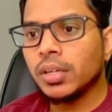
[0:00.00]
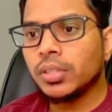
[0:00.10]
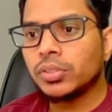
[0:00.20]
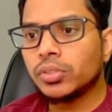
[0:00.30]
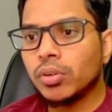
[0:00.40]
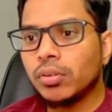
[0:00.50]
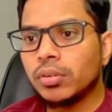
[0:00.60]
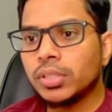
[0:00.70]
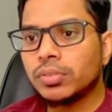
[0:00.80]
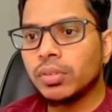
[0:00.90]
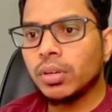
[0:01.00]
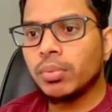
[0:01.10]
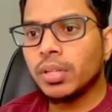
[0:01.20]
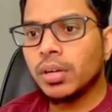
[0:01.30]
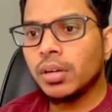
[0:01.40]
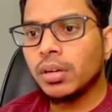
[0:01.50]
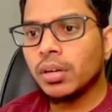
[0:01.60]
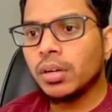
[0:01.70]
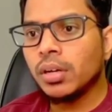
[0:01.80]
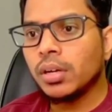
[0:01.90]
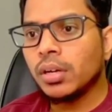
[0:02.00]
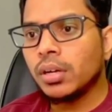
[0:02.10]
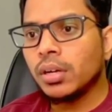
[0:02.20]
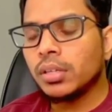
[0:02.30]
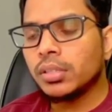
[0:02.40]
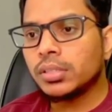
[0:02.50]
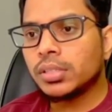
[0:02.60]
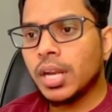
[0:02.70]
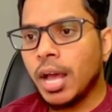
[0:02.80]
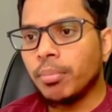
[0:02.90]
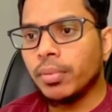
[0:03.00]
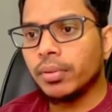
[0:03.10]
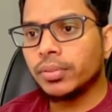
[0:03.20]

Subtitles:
So this will be the slab.